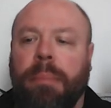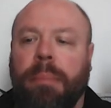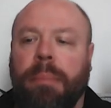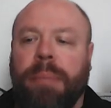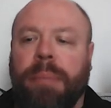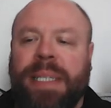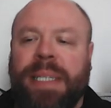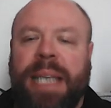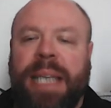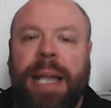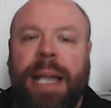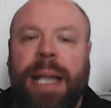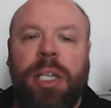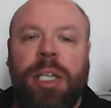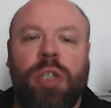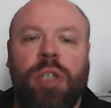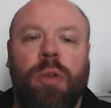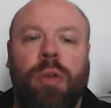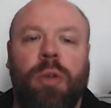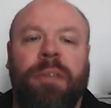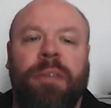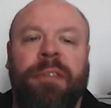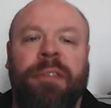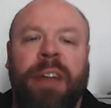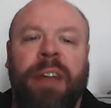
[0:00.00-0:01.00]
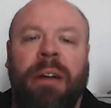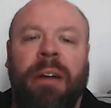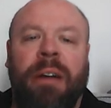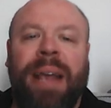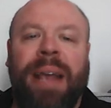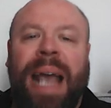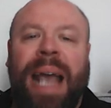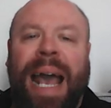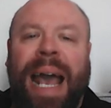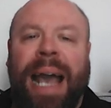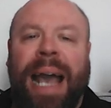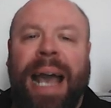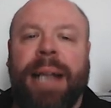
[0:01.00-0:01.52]
potential
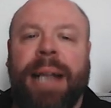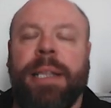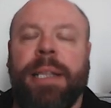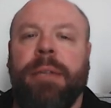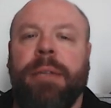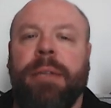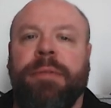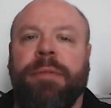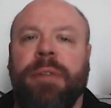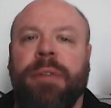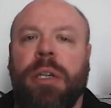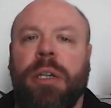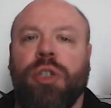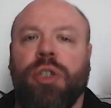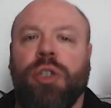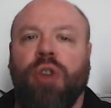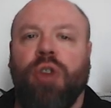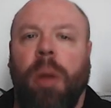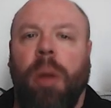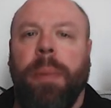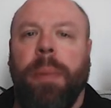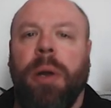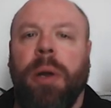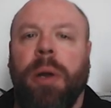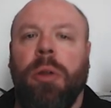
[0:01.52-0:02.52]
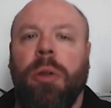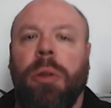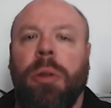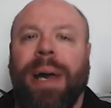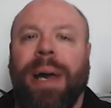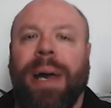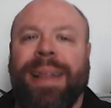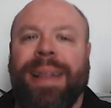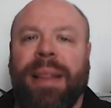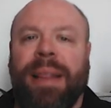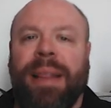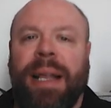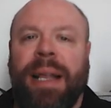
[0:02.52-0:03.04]
very active tropical
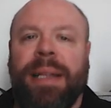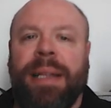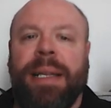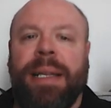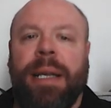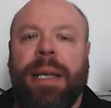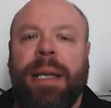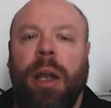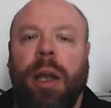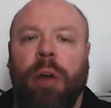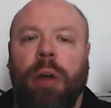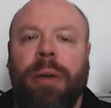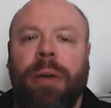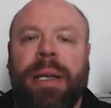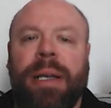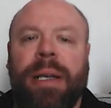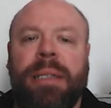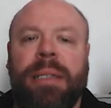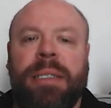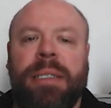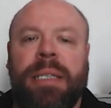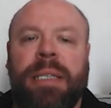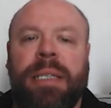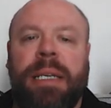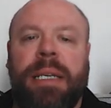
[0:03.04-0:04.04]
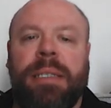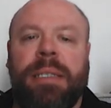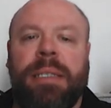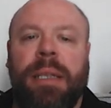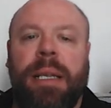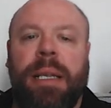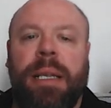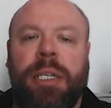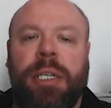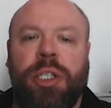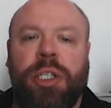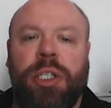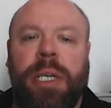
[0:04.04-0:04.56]
Atlantic hurricane season
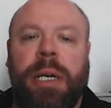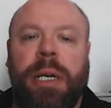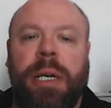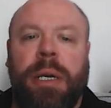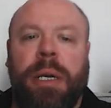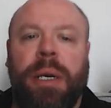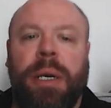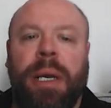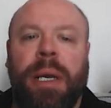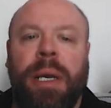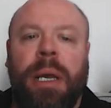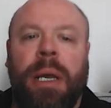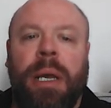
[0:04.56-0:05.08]
this year,